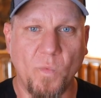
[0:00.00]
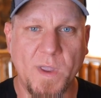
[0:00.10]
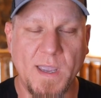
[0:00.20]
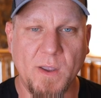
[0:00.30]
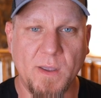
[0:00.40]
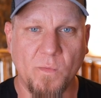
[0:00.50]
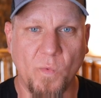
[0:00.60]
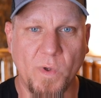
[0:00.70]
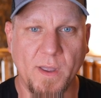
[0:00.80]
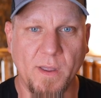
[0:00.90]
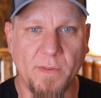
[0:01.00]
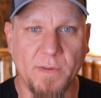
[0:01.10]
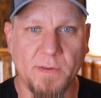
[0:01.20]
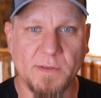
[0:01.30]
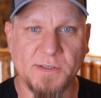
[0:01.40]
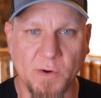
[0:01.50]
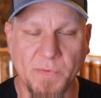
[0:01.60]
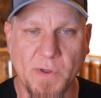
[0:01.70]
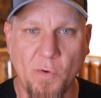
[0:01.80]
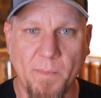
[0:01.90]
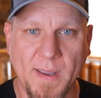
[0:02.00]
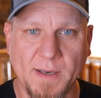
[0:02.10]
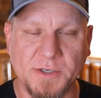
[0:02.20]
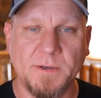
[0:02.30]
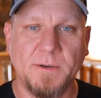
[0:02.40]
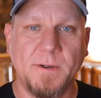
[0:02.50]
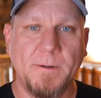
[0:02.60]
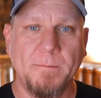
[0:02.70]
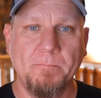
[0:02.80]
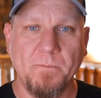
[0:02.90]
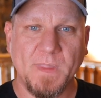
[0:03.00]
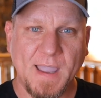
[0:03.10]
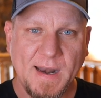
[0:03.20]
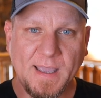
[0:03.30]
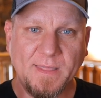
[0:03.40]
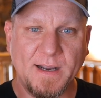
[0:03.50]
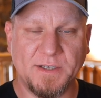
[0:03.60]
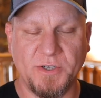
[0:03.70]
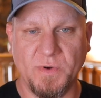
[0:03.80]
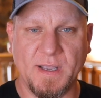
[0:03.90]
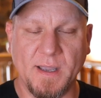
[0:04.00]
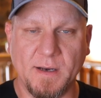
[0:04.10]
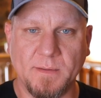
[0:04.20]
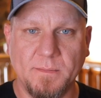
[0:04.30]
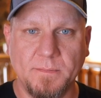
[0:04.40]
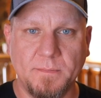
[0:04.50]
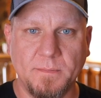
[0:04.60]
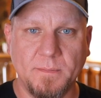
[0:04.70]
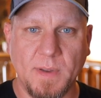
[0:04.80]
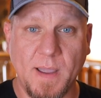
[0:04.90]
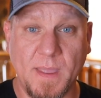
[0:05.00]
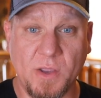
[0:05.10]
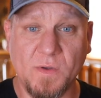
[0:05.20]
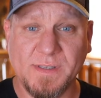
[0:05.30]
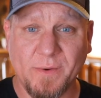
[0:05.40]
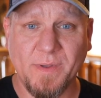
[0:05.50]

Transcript: We will start with the homepage, kind of get that tuned in, and then use